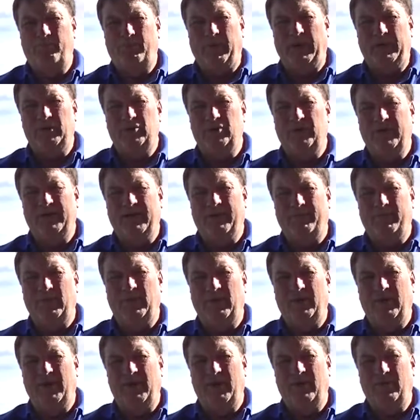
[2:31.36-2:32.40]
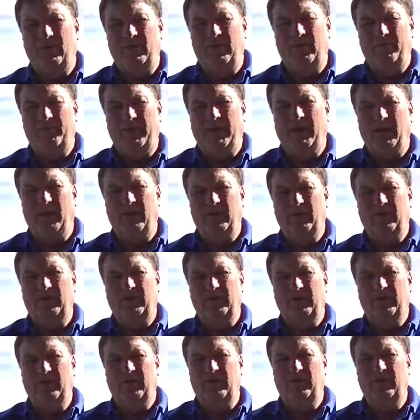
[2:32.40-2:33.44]
punching up and down on your palate as
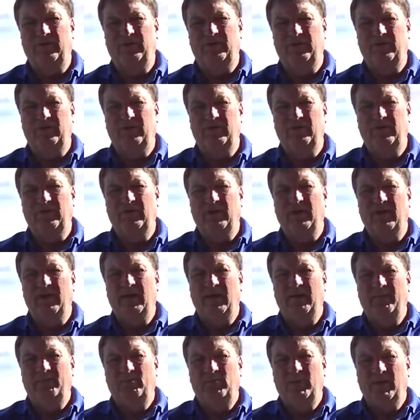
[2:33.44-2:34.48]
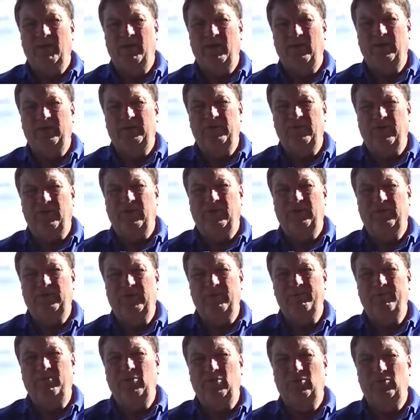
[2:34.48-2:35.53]
it goes through, and it's not a
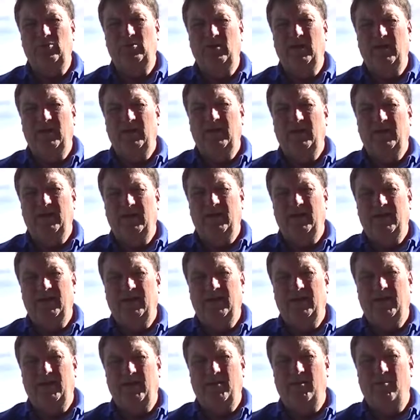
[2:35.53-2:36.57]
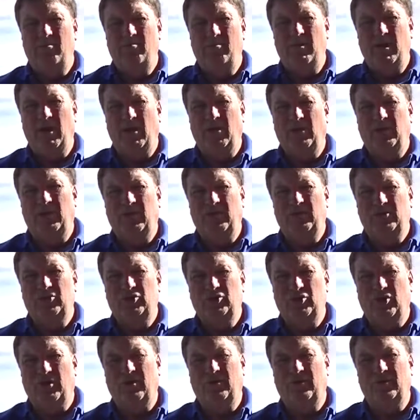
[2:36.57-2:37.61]
simple melon
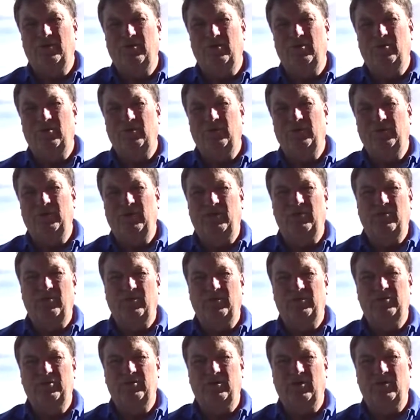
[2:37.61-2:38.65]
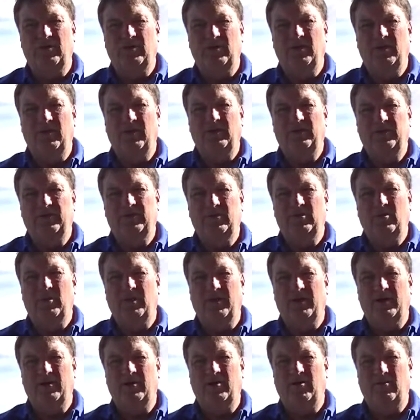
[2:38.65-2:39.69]
shot or citrus shot. It's
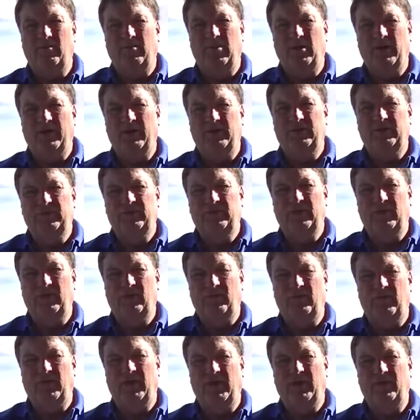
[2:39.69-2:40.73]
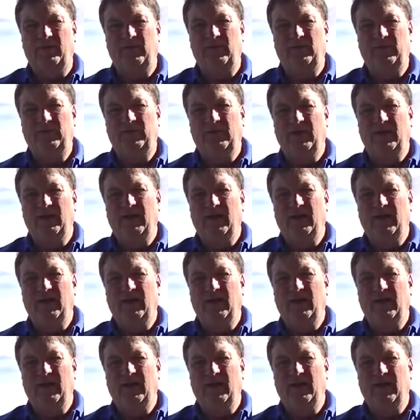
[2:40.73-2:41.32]
quite a complex set of flavours